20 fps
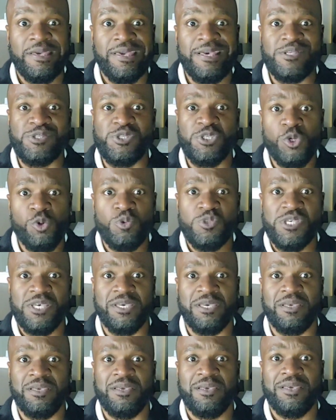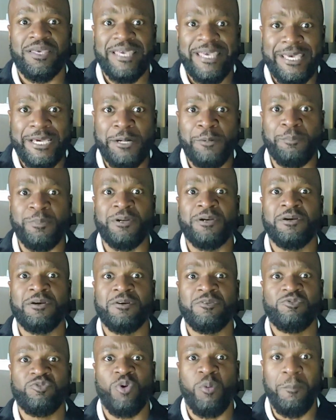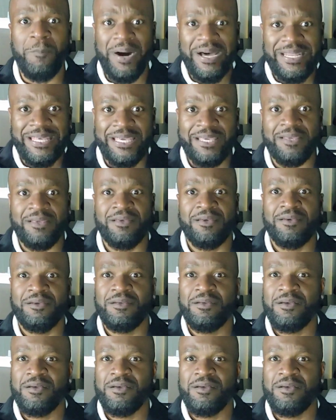is using him for money.